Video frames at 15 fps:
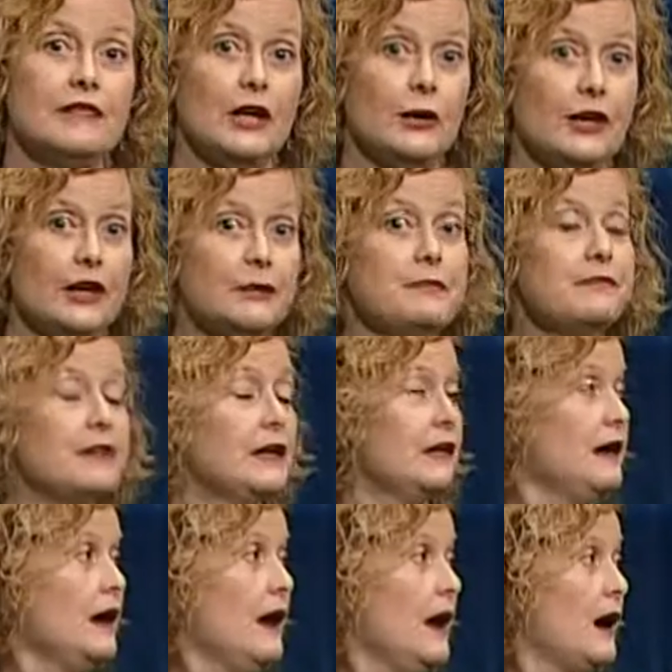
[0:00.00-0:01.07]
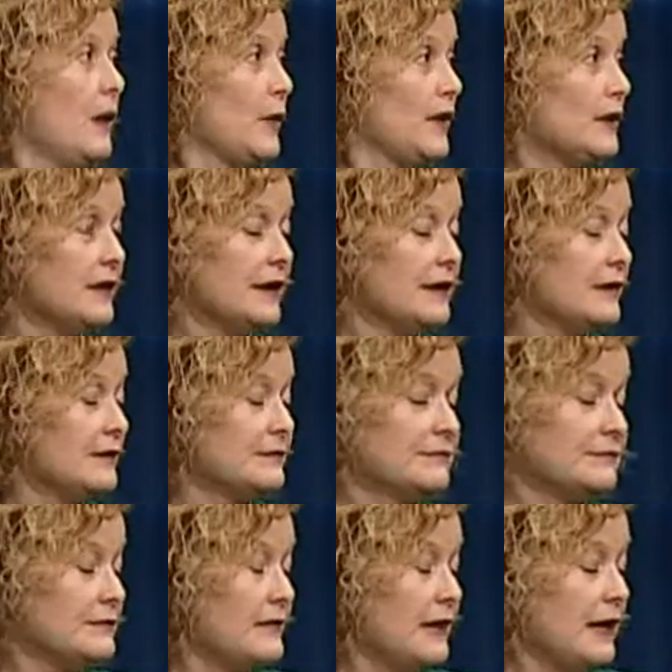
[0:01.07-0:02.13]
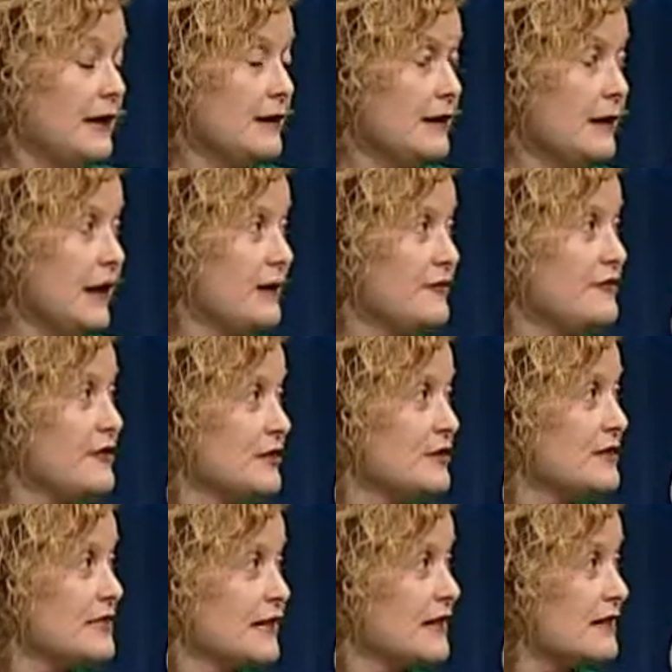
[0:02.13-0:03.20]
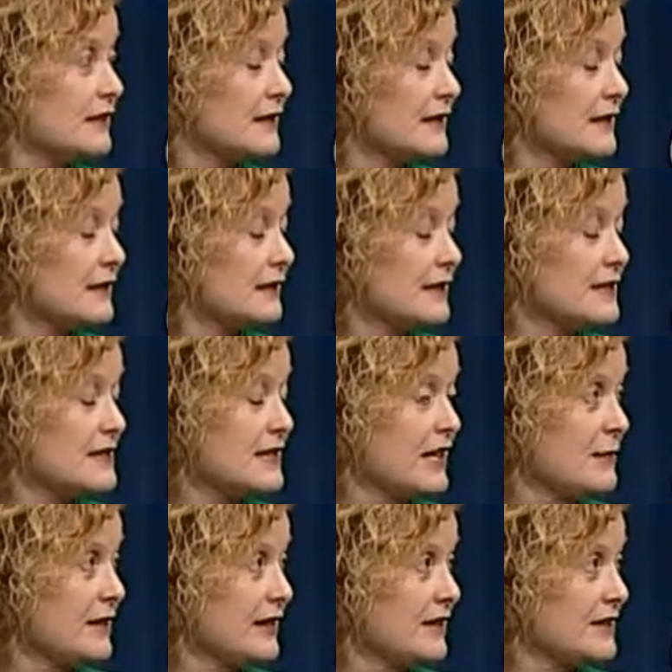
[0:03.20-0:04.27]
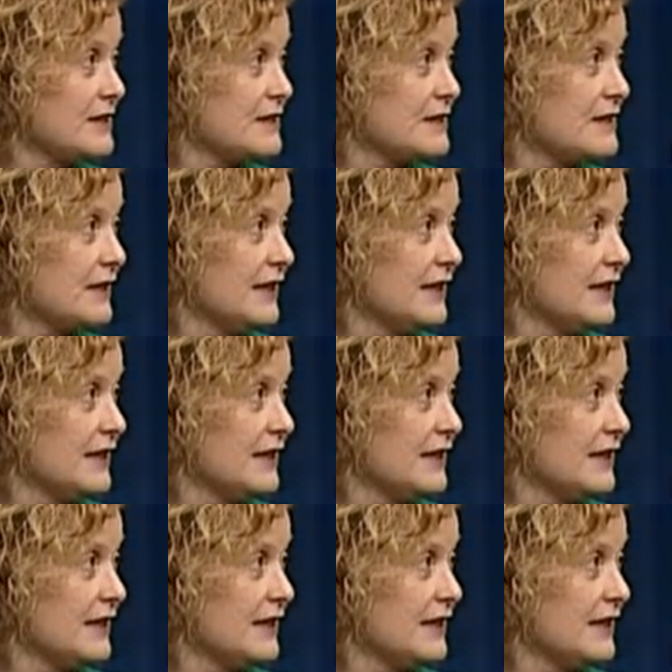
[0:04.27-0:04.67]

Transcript: Okay. Well, I, I feel exactly as Sam Harris